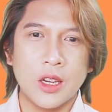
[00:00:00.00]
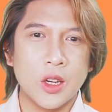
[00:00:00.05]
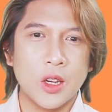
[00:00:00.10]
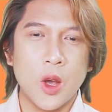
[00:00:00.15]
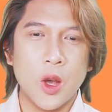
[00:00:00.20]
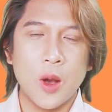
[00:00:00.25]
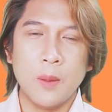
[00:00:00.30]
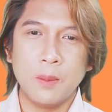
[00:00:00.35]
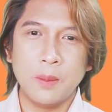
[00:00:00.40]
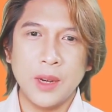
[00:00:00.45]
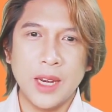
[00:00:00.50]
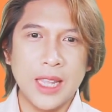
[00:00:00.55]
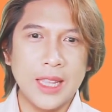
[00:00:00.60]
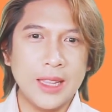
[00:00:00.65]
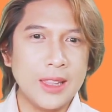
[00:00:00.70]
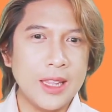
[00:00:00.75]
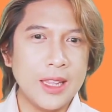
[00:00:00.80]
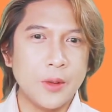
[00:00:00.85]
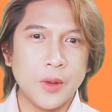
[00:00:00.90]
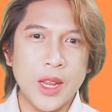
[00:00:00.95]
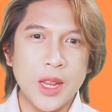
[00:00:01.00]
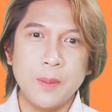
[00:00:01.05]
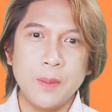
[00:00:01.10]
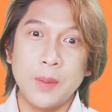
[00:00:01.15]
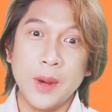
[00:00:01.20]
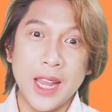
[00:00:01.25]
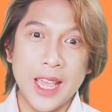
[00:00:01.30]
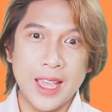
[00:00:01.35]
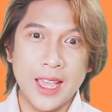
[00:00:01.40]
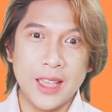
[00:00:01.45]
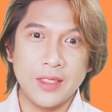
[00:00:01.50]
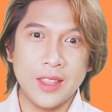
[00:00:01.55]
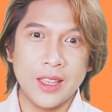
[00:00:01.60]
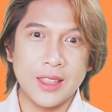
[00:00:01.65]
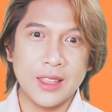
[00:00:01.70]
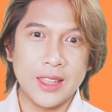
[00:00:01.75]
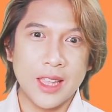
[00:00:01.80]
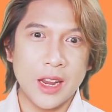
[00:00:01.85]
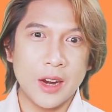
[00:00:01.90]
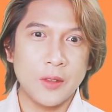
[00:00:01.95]
completely replay the
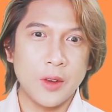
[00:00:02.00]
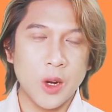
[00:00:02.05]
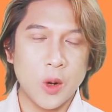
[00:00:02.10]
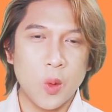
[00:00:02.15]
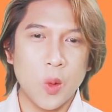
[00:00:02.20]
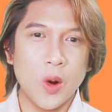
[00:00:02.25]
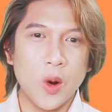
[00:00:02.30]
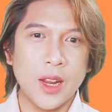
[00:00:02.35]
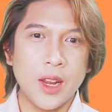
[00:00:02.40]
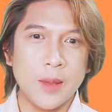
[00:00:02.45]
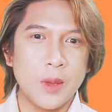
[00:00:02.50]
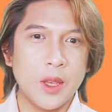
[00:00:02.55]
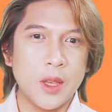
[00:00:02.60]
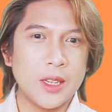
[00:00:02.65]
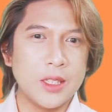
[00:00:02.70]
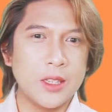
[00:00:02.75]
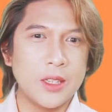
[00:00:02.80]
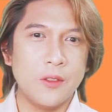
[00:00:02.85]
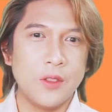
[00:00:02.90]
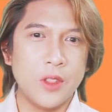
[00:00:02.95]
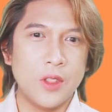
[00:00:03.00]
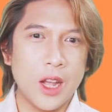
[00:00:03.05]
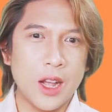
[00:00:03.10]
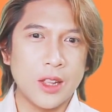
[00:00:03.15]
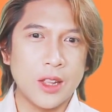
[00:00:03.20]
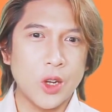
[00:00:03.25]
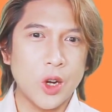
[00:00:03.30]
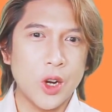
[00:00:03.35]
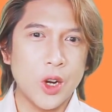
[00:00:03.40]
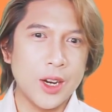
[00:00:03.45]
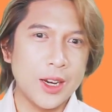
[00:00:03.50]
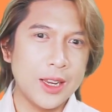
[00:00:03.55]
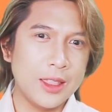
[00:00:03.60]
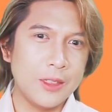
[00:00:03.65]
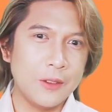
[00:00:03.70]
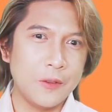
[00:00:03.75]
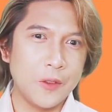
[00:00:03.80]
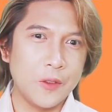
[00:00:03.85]
entire recording because you've not heard it the